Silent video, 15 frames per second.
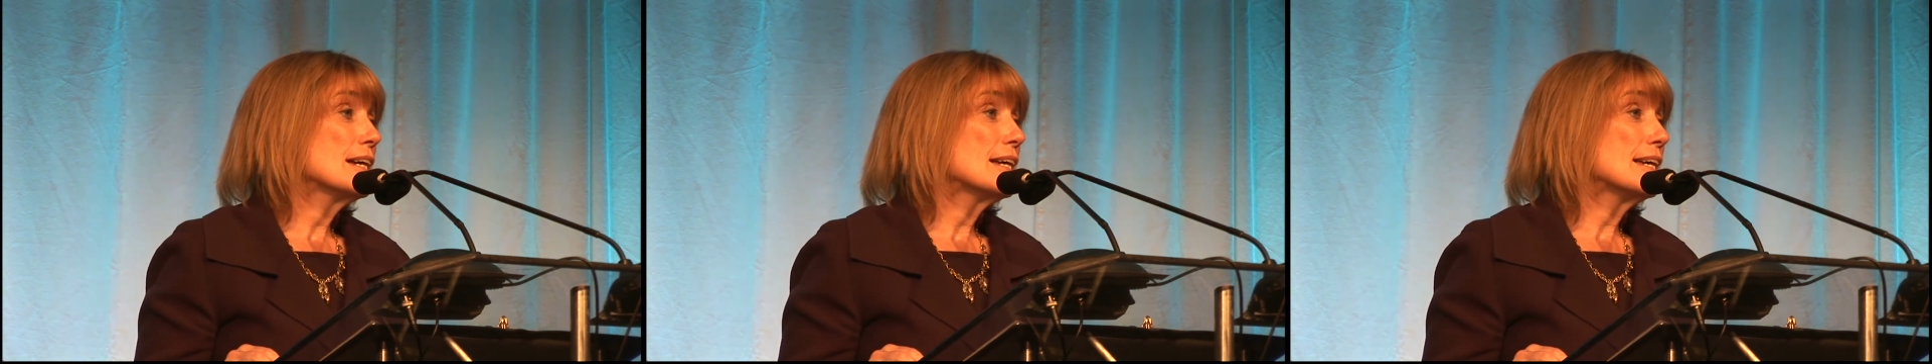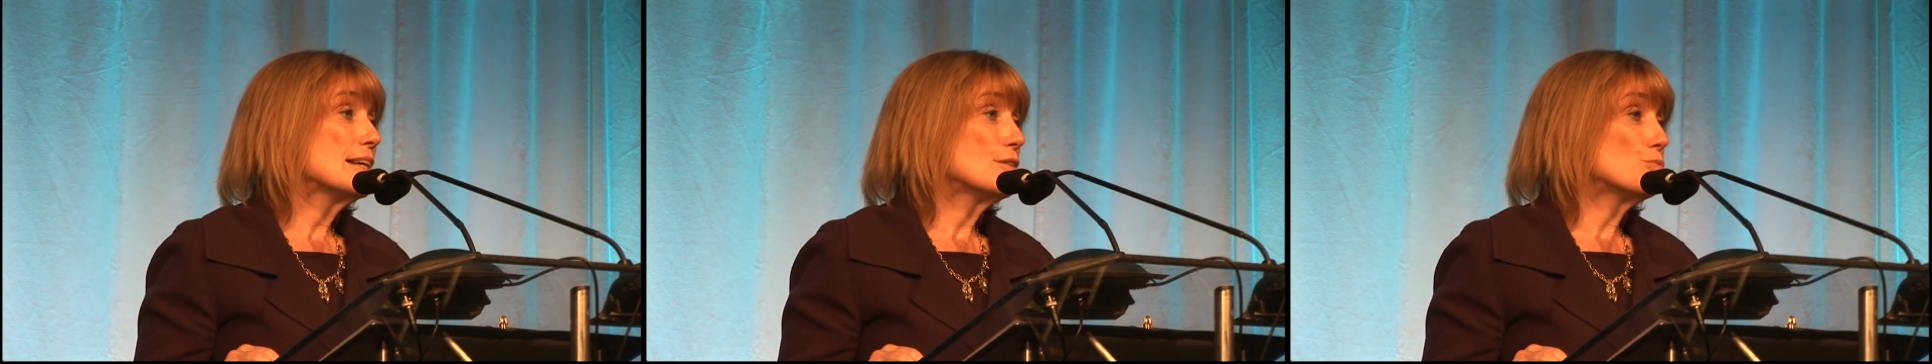
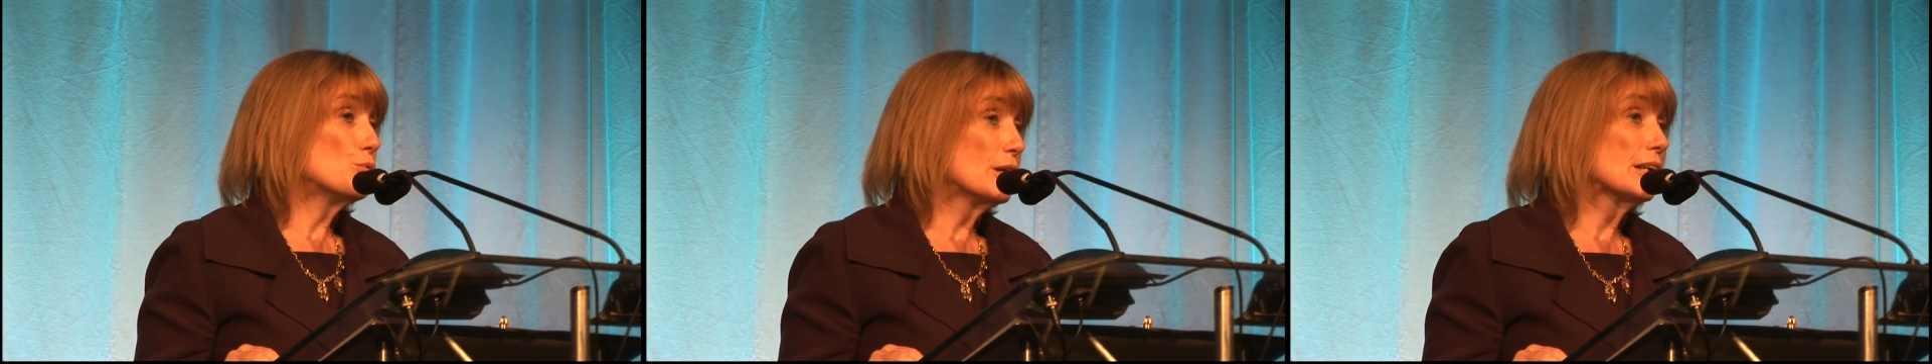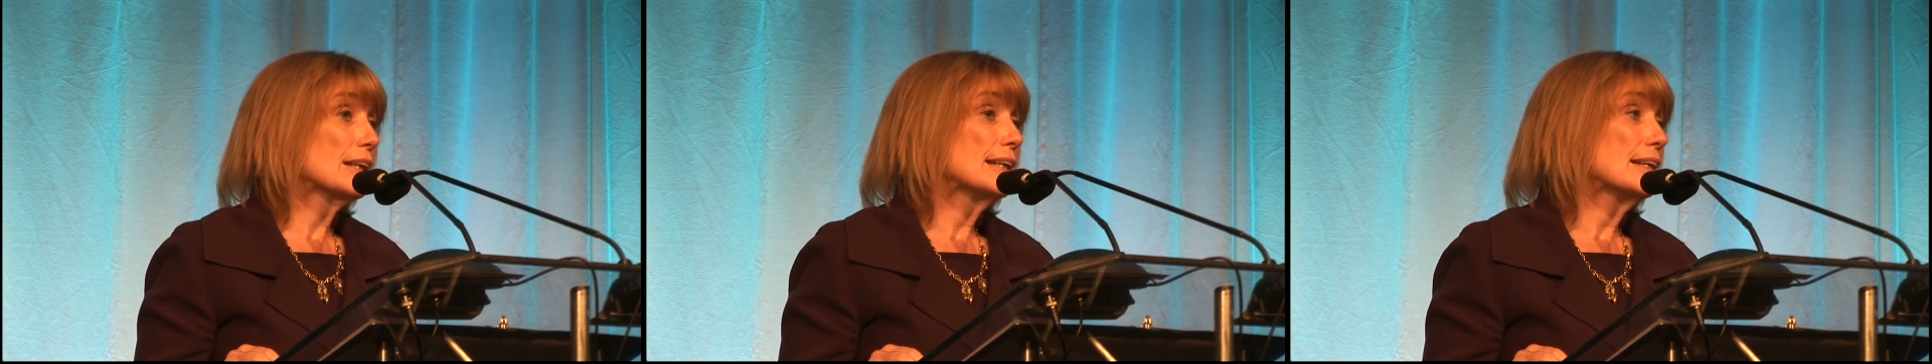it
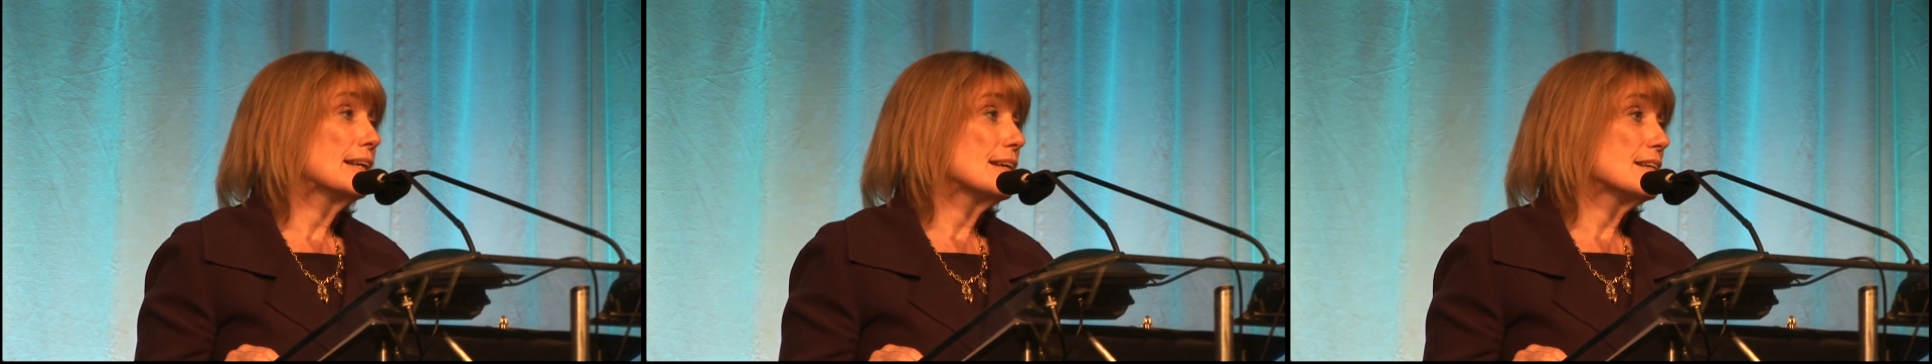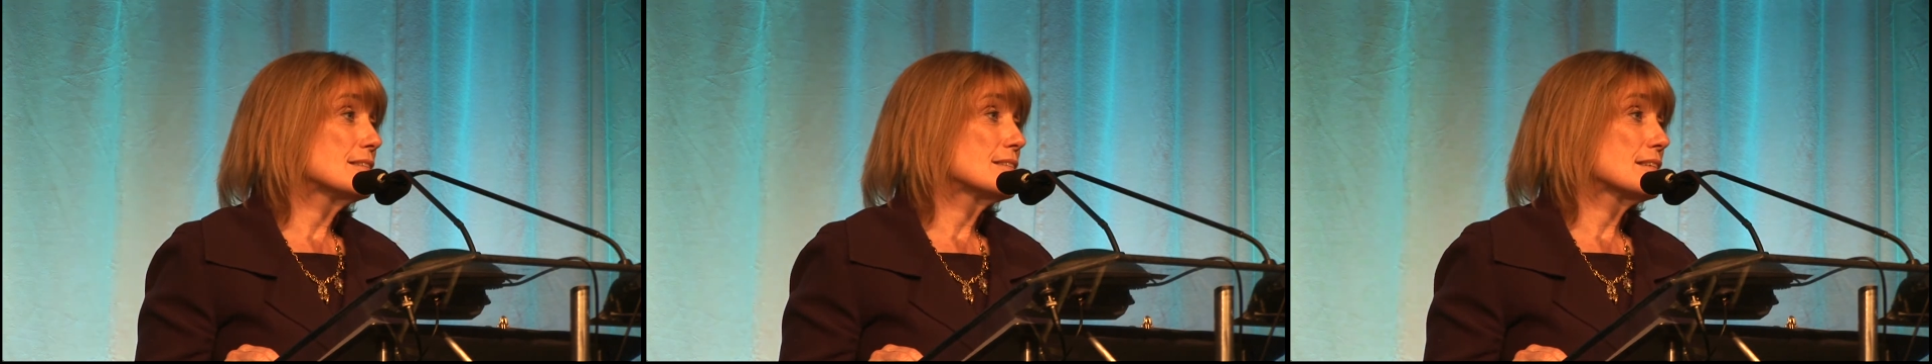really
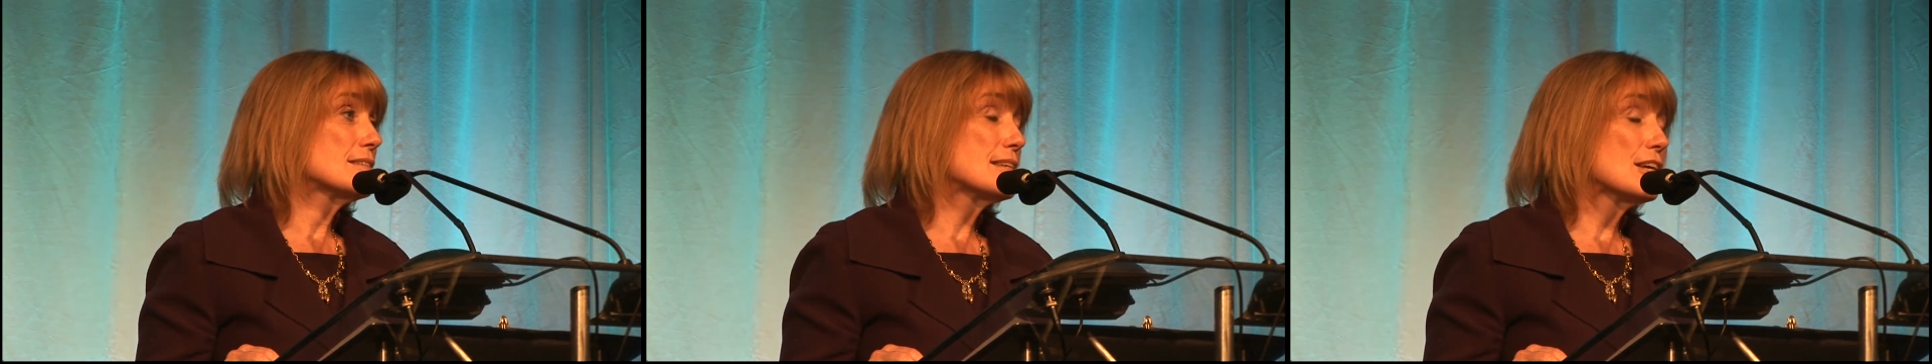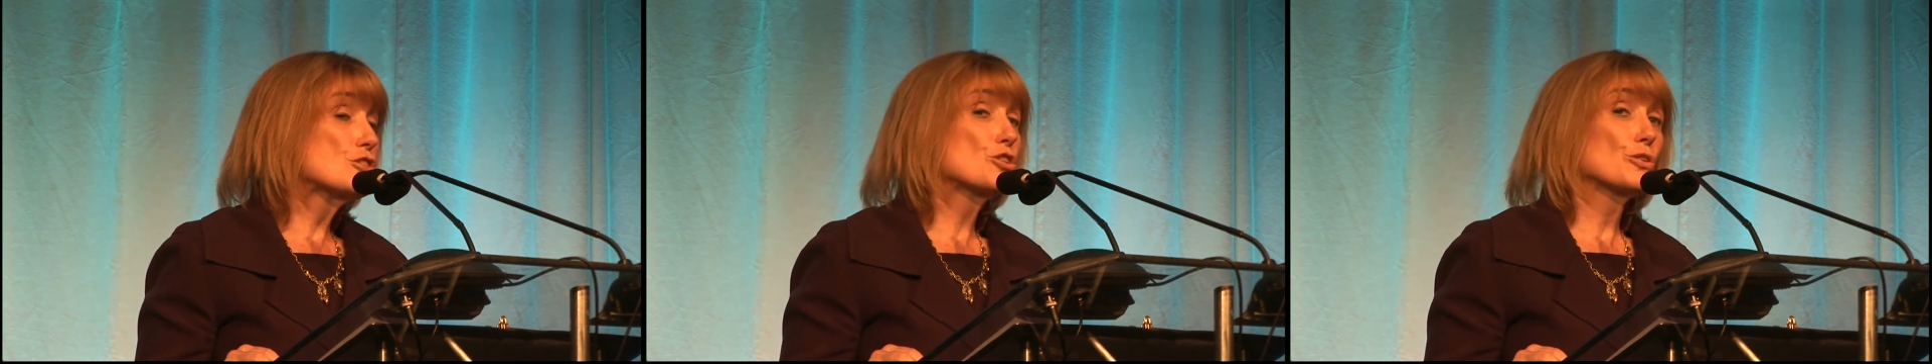is
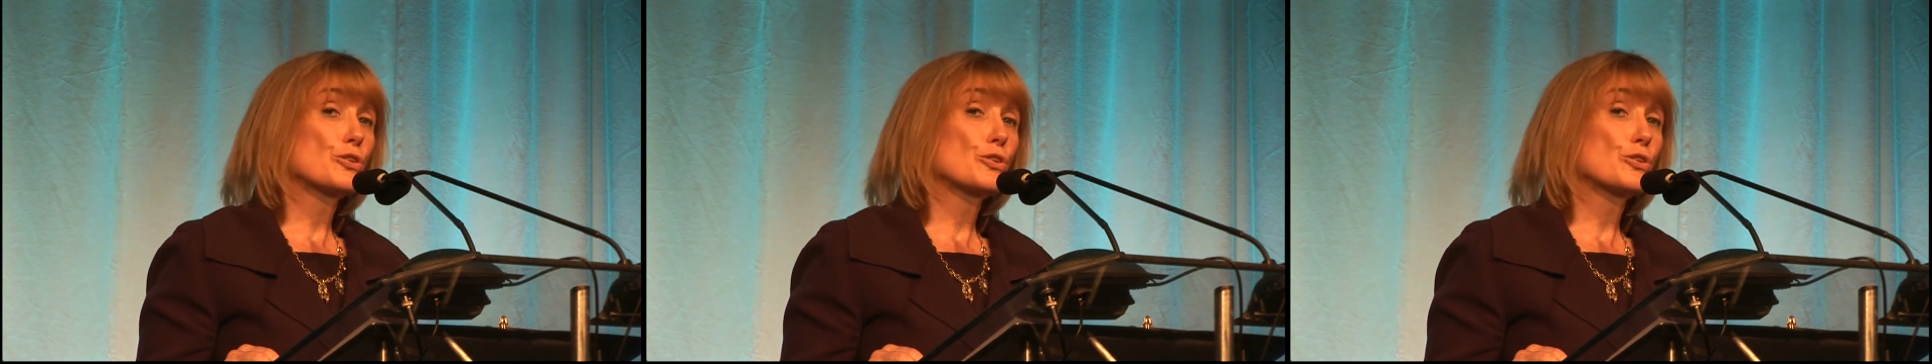essential